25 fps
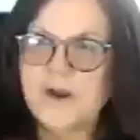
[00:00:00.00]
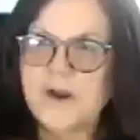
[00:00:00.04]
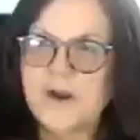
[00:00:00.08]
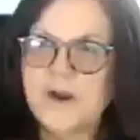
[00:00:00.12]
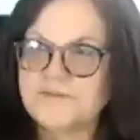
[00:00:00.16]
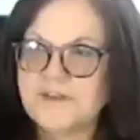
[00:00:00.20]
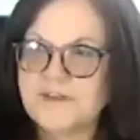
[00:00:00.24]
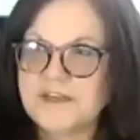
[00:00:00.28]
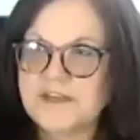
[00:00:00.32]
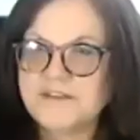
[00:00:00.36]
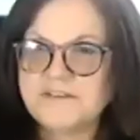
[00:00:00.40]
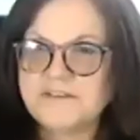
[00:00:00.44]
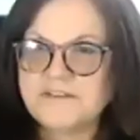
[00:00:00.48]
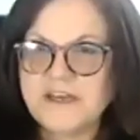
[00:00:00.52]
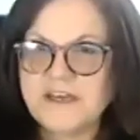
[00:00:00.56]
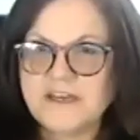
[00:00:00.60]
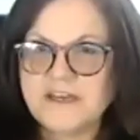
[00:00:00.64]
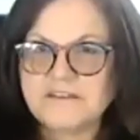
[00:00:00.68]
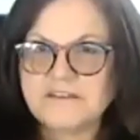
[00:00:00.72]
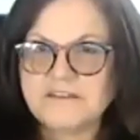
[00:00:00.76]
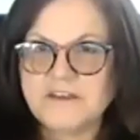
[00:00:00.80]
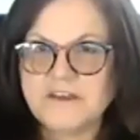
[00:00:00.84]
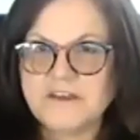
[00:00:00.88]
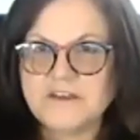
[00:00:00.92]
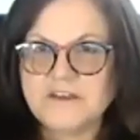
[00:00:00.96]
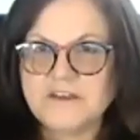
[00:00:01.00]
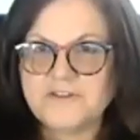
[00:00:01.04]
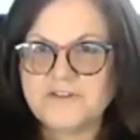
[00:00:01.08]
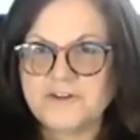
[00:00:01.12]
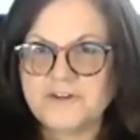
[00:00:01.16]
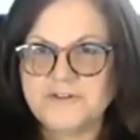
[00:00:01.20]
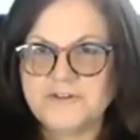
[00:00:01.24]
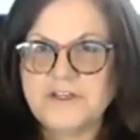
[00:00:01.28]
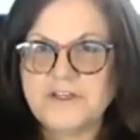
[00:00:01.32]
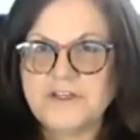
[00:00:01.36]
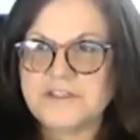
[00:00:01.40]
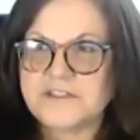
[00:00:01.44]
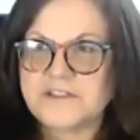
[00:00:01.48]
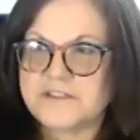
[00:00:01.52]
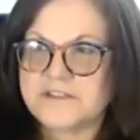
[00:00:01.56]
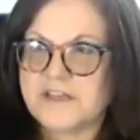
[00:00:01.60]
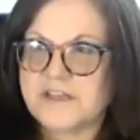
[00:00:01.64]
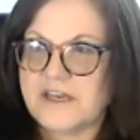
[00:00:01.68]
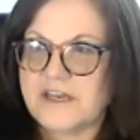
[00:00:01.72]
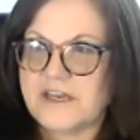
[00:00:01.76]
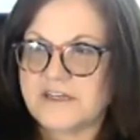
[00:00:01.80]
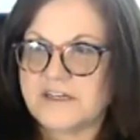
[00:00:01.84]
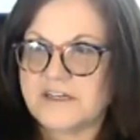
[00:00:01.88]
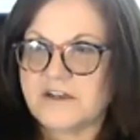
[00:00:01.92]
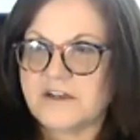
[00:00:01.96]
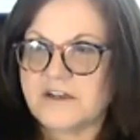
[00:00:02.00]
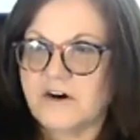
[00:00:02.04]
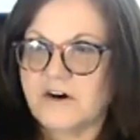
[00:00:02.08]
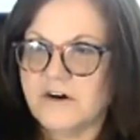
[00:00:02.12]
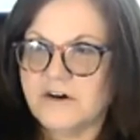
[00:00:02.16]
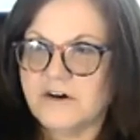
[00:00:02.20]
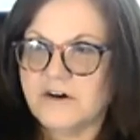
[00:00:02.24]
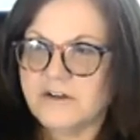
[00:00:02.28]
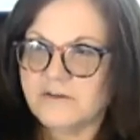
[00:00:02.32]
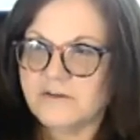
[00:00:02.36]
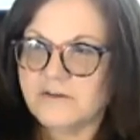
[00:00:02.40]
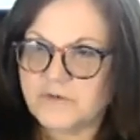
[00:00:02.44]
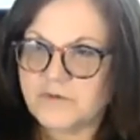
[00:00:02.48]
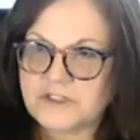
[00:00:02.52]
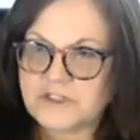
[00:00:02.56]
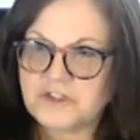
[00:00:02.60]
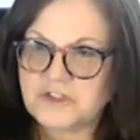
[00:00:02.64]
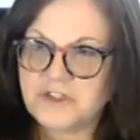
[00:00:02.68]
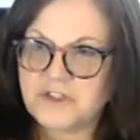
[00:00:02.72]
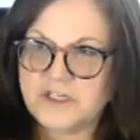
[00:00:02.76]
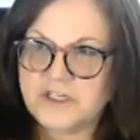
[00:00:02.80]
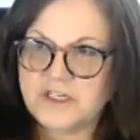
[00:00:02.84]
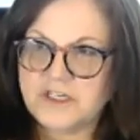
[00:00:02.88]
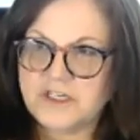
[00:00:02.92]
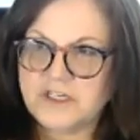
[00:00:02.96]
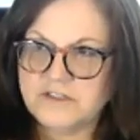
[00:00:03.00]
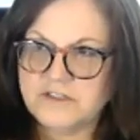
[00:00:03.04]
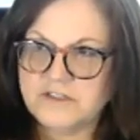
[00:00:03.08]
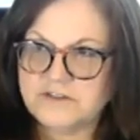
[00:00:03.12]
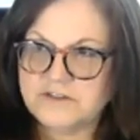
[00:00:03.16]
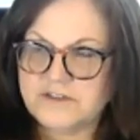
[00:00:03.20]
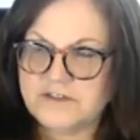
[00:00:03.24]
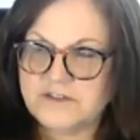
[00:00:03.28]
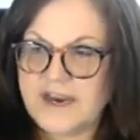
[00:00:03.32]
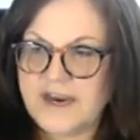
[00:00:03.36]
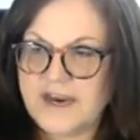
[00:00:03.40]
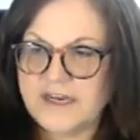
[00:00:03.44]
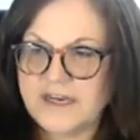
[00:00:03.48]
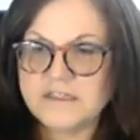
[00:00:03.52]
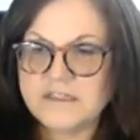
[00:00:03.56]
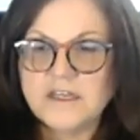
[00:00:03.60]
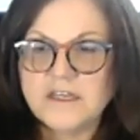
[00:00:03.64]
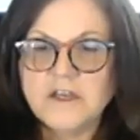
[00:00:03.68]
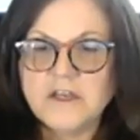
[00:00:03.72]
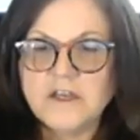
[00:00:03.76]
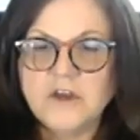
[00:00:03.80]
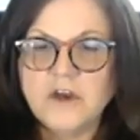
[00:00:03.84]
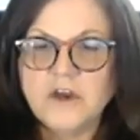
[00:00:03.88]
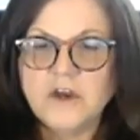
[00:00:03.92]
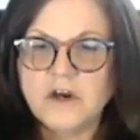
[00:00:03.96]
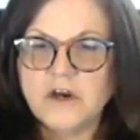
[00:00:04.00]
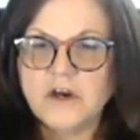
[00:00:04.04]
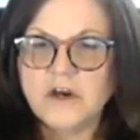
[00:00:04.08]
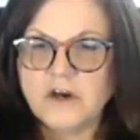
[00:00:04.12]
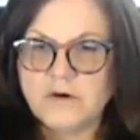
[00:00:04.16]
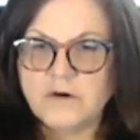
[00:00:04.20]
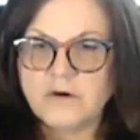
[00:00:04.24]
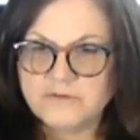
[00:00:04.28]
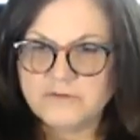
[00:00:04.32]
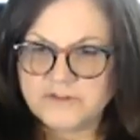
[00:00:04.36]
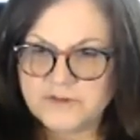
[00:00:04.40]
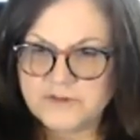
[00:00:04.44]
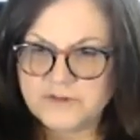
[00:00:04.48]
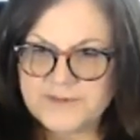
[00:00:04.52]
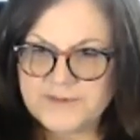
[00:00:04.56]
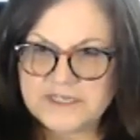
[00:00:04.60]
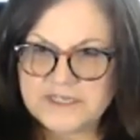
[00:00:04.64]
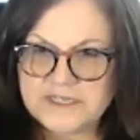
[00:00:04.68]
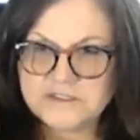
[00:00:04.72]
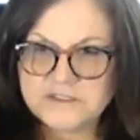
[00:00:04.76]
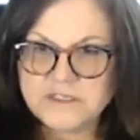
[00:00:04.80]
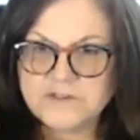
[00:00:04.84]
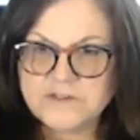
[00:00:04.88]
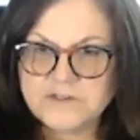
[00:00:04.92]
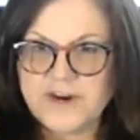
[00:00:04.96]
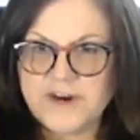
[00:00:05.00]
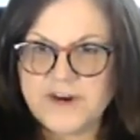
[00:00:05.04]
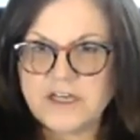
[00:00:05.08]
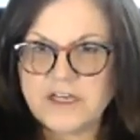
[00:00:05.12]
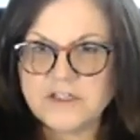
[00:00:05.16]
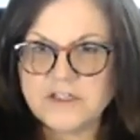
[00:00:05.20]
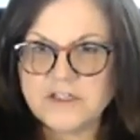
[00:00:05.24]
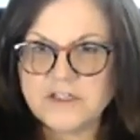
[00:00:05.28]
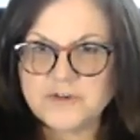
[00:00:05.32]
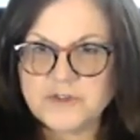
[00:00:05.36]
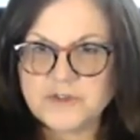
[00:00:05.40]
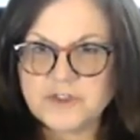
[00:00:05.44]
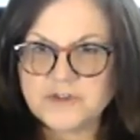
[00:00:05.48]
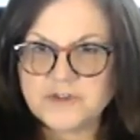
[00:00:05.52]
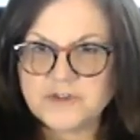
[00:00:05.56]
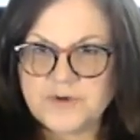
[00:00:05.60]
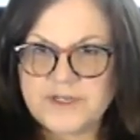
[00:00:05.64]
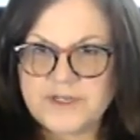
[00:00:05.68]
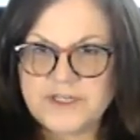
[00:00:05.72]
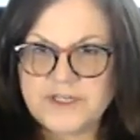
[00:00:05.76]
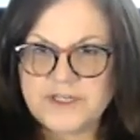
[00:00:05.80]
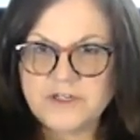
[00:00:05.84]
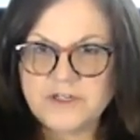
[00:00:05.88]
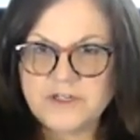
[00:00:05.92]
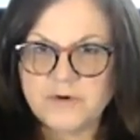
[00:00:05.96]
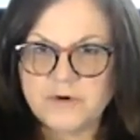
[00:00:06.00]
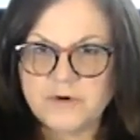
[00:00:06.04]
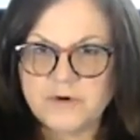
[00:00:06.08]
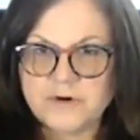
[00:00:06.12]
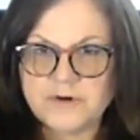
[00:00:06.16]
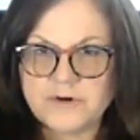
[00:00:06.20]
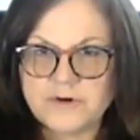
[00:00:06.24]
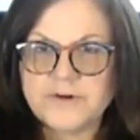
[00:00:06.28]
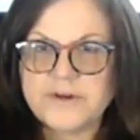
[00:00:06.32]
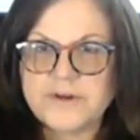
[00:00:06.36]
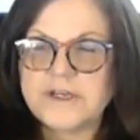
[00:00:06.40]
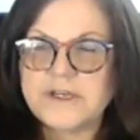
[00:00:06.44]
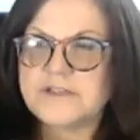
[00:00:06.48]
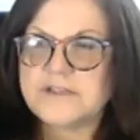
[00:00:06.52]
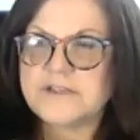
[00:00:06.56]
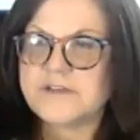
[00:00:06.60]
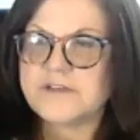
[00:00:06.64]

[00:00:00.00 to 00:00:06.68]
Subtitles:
think that the attorney said it all, which is that a domestic violence restraining order is